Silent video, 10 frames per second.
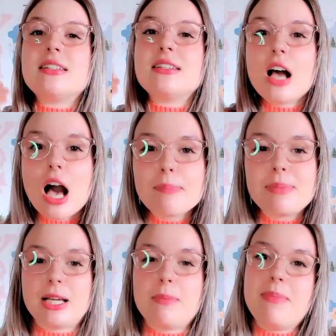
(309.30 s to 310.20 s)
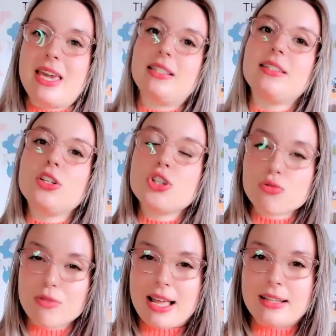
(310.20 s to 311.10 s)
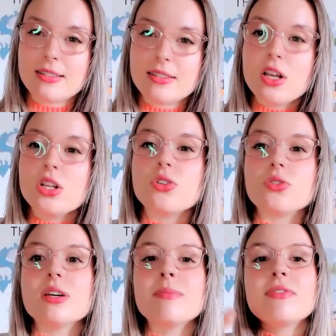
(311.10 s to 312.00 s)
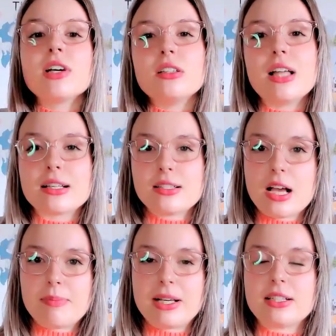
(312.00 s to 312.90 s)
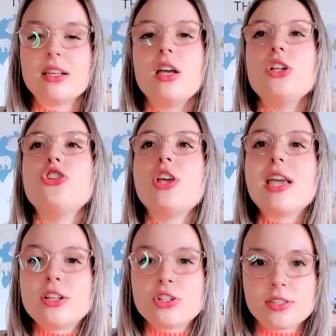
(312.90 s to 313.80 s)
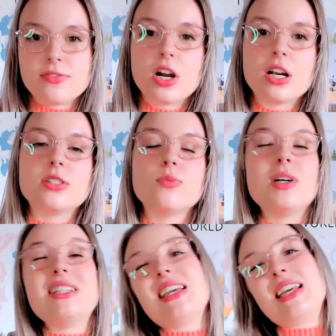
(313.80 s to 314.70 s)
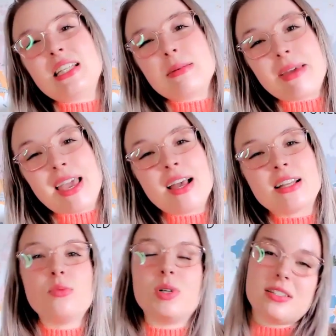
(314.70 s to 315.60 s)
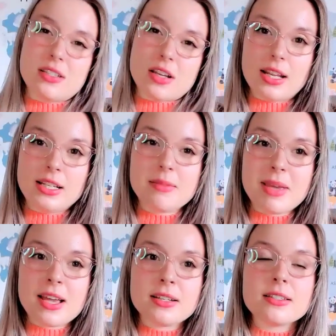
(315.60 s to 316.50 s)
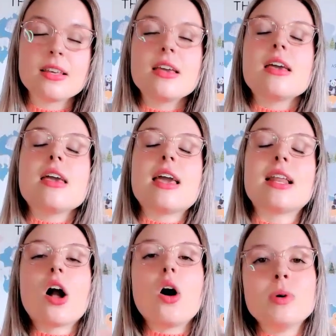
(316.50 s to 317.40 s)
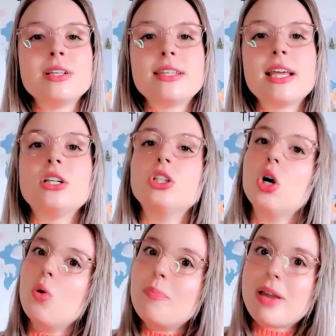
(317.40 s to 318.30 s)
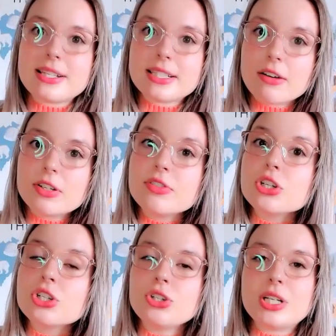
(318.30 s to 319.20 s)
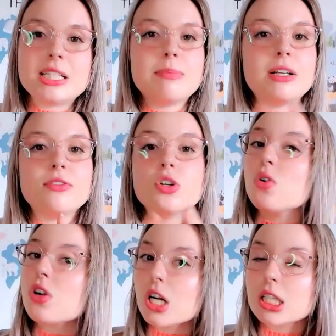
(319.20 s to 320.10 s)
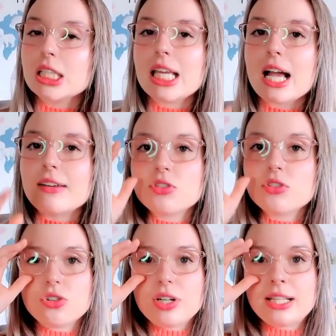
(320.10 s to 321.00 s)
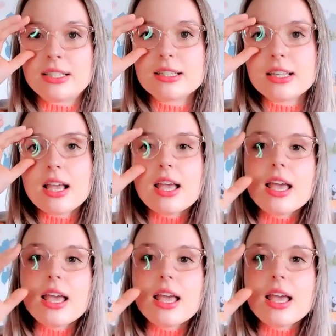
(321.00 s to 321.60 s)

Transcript: is topic-based trends. So some of the class topics change as far as what's in demand and what's not in demand. And I always say go based off of your students, but if you don't currently have students